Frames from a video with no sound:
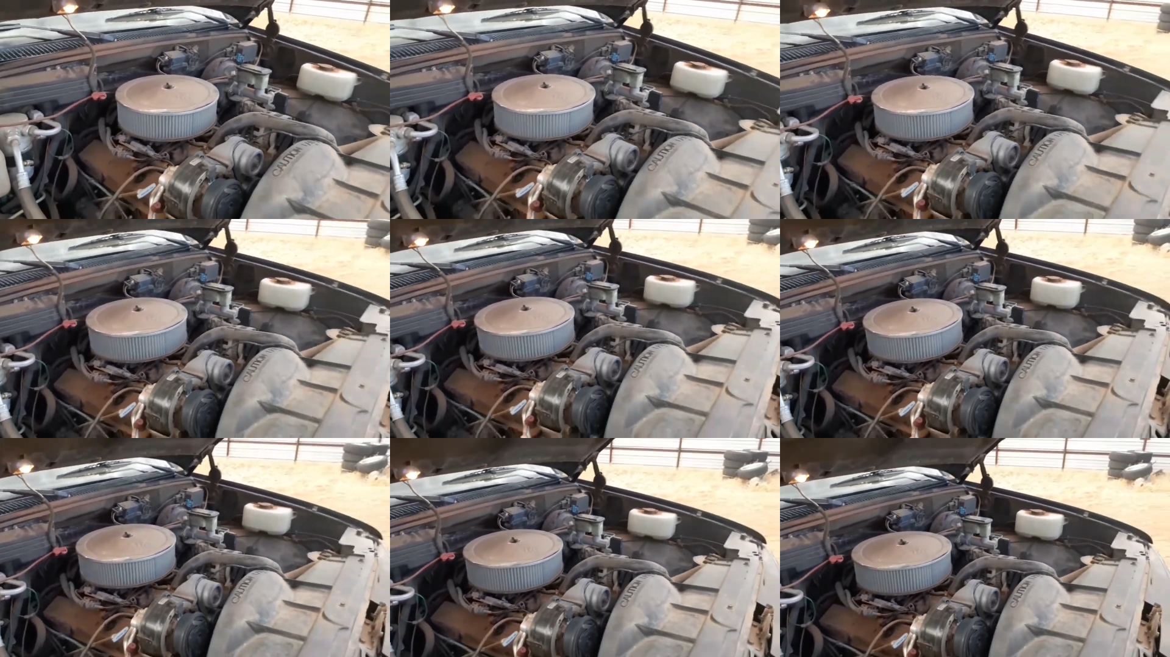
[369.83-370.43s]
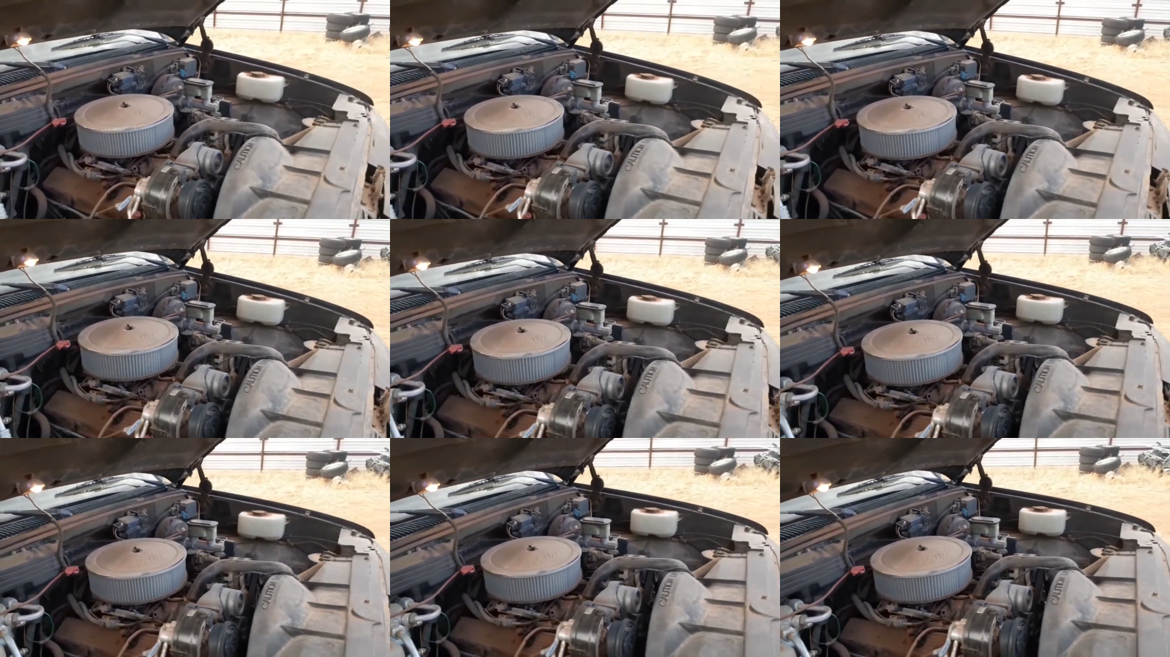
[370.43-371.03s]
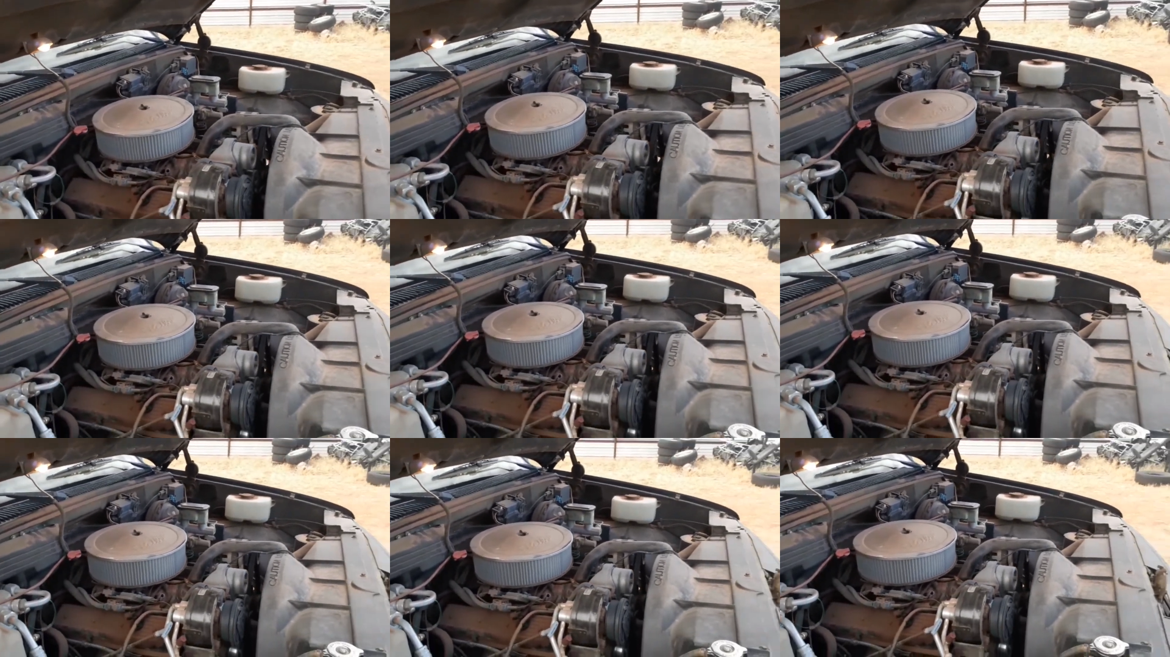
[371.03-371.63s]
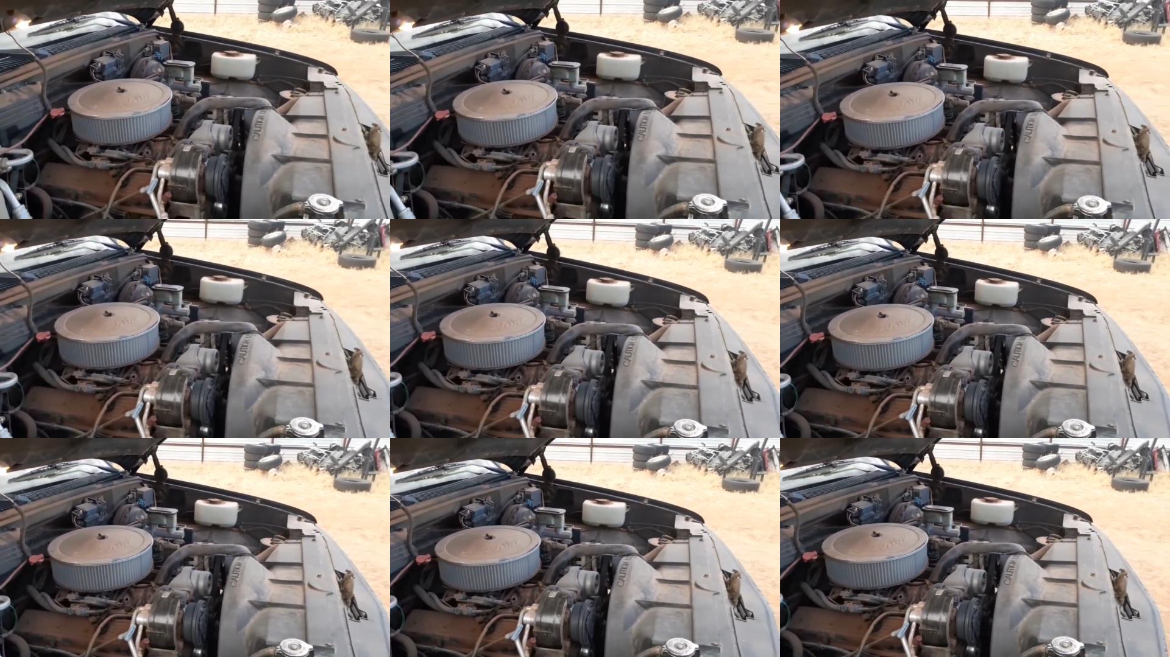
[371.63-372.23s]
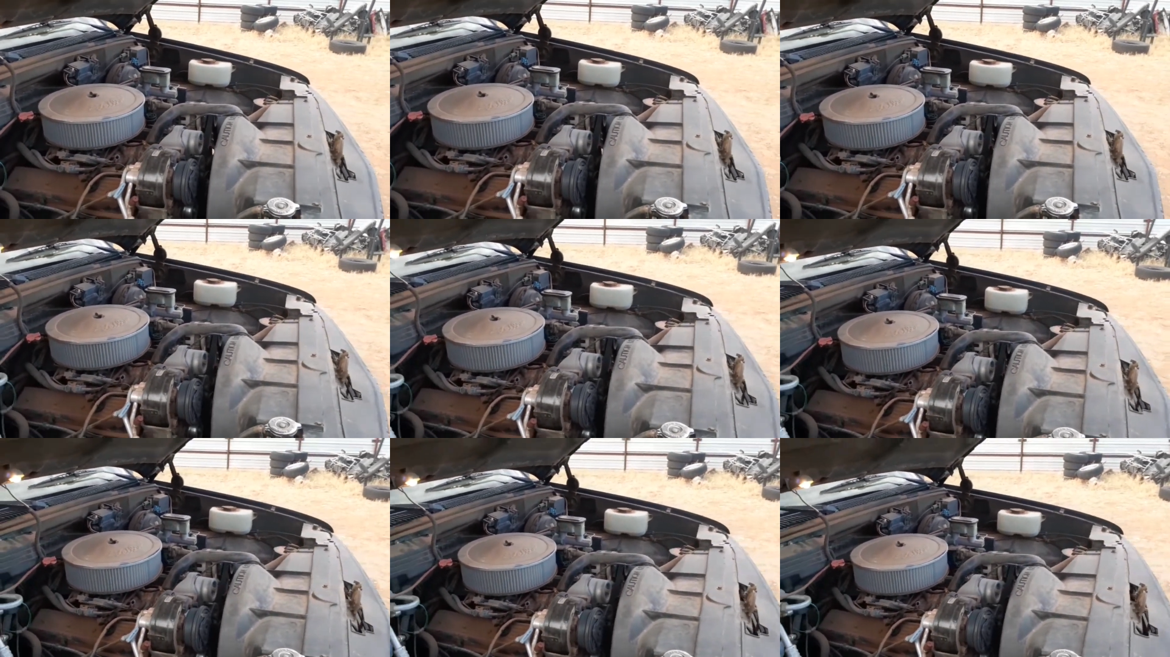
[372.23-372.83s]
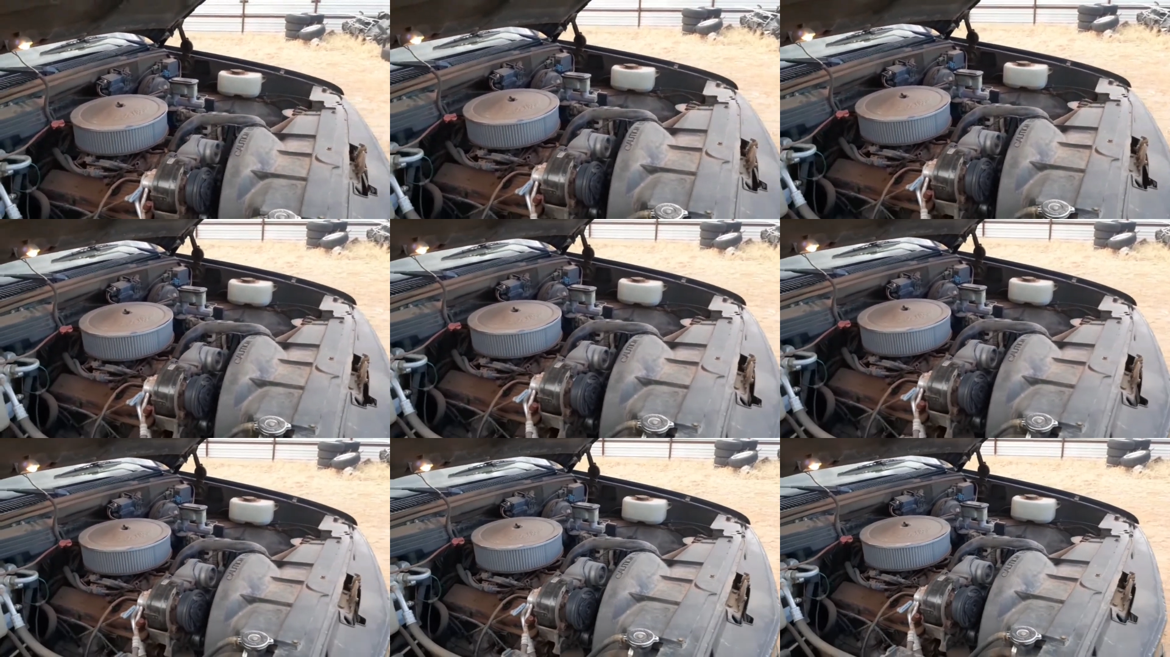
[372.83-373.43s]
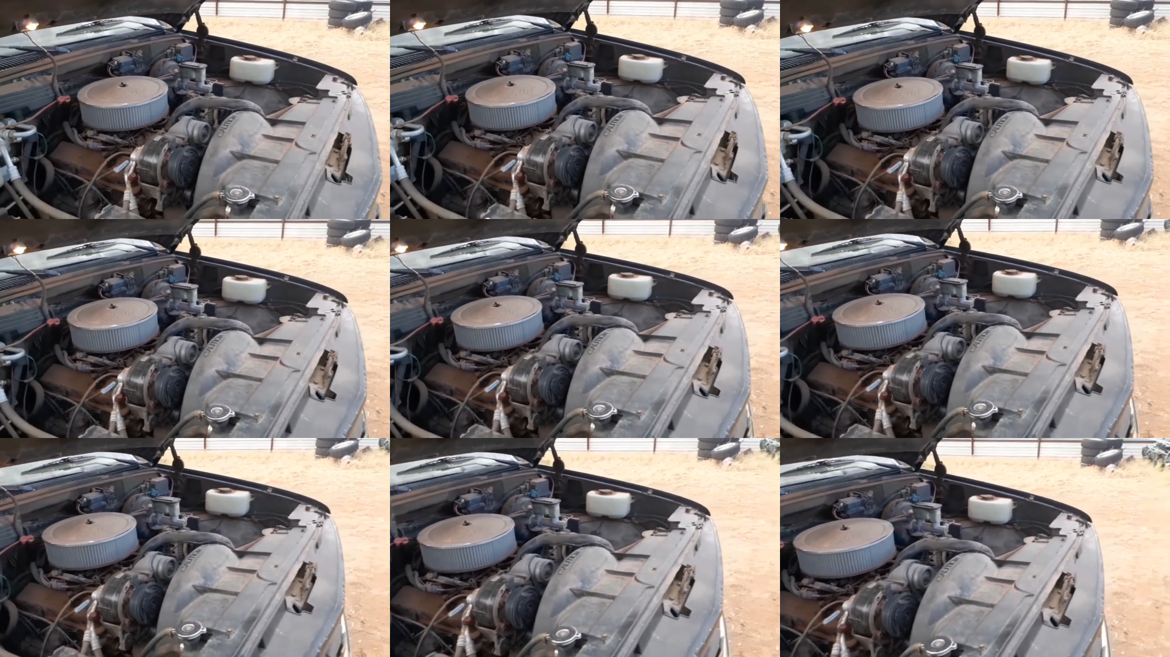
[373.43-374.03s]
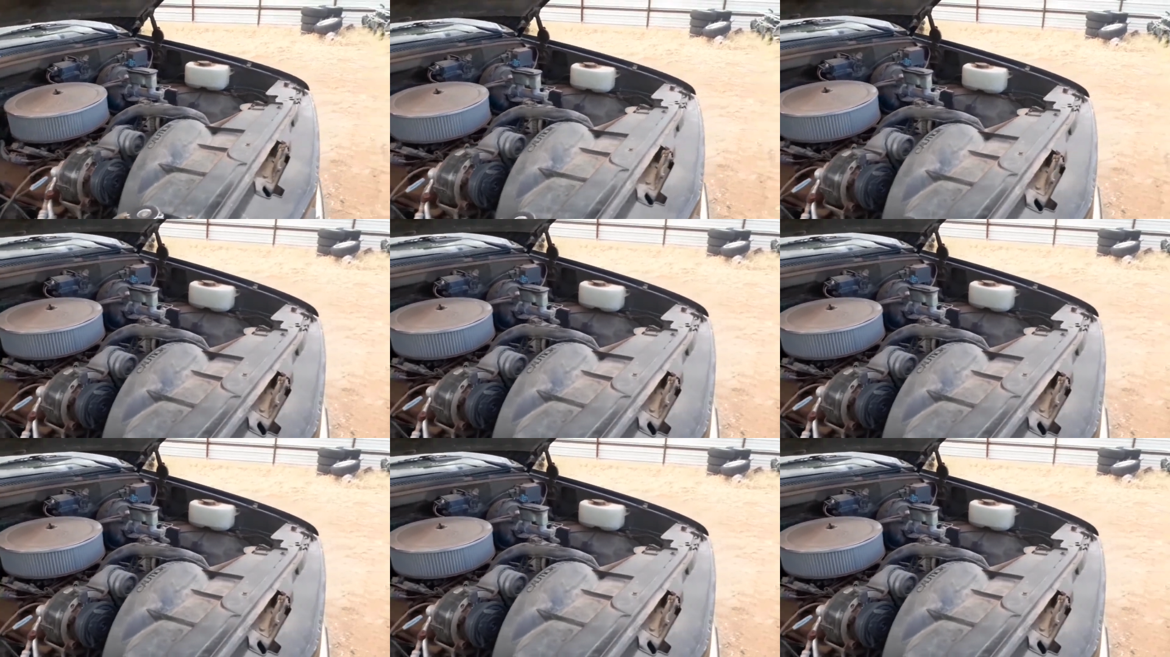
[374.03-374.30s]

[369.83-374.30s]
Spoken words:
Nobody's mouth can be seen.